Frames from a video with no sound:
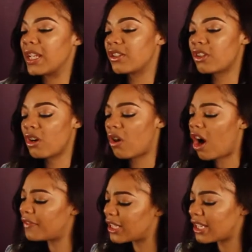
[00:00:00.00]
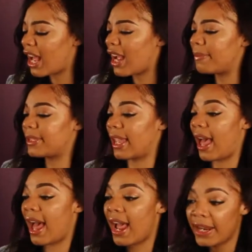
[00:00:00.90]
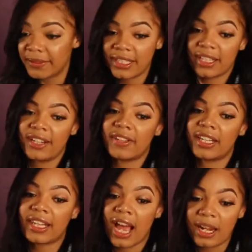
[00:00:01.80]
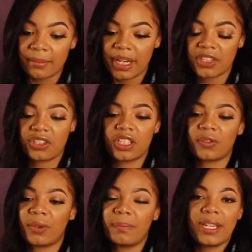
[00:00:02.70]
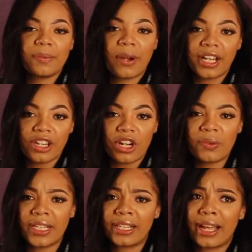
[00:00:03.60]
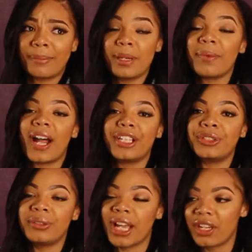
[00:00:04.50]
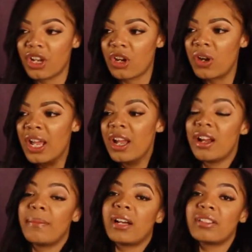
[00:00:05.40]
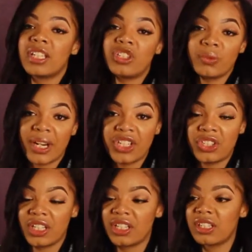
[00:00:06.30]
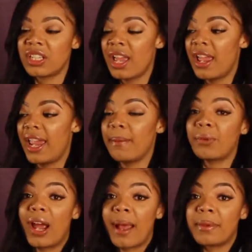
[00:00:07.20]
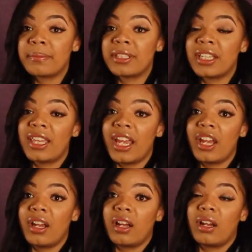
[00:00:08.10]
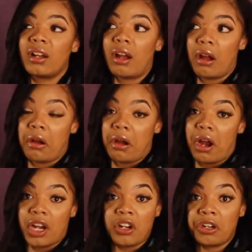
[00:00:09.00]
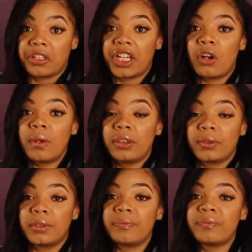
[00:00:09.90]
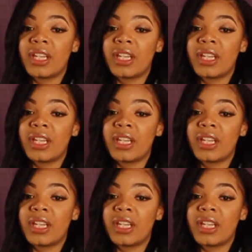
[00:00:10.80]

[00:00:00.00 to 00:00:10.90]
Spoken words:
So oftentimes I receive a lot of messages from people I know and a lot of people I do not know about situations and problems that they are currently going through.